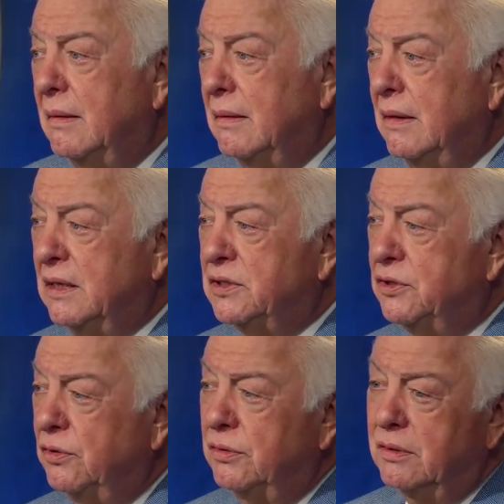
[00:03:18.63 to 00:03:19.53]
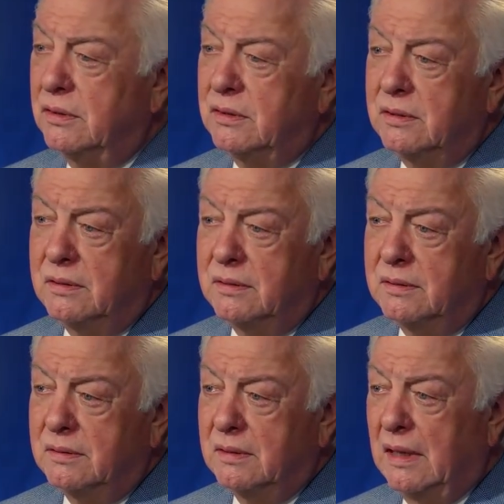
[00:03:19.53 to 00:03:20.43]
this student
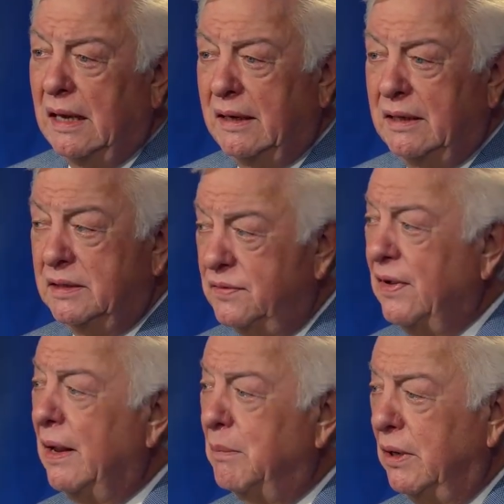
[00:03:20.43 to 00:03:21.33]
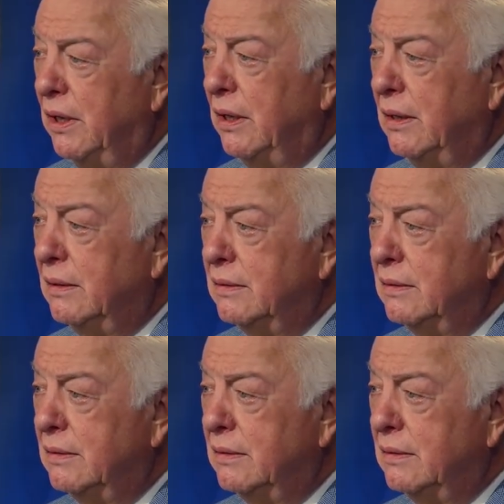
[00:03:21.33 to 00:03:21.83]
and his family